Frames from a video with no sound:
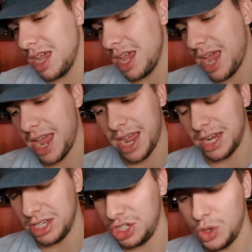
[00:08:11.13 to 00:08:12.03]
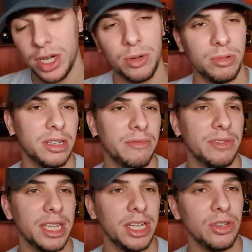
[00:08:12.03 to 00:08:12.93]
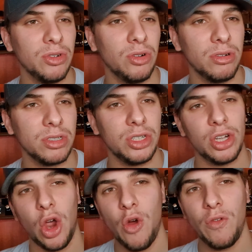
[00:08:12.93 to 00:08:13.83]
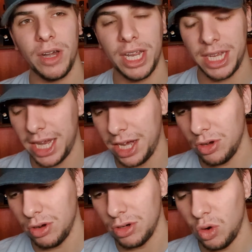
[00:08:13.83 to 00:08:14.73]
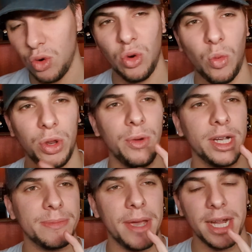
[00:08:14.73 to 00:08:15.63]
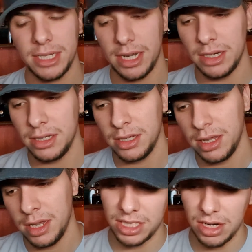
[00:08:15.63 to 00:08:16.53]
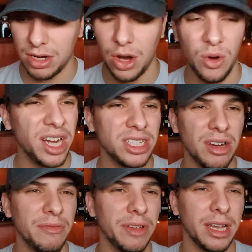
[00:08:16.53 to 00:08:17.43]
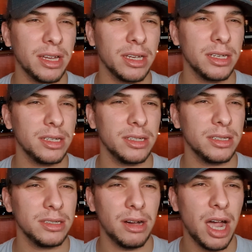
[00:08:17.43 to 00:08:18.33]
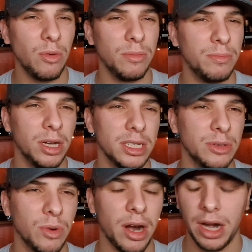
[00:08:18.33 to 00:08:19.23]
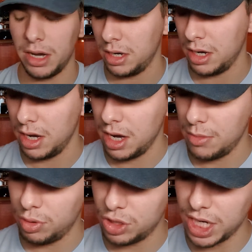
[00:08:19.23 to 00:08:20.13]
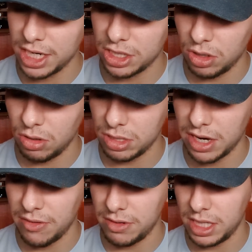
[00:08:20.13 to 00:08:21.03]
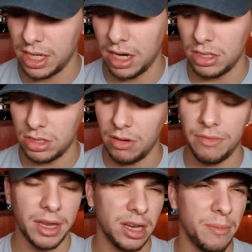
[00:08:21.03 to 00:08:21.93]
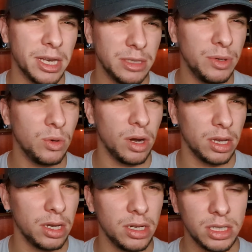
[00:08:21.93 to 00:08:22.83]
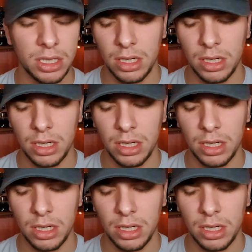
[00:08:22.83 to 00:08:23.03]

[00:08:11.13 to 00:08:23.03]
and you end up with something that you're not overly keen on or not what you expected. I don't know. I don't think I would personally wear it. Projection and longevity, I do think are meant to be quite good.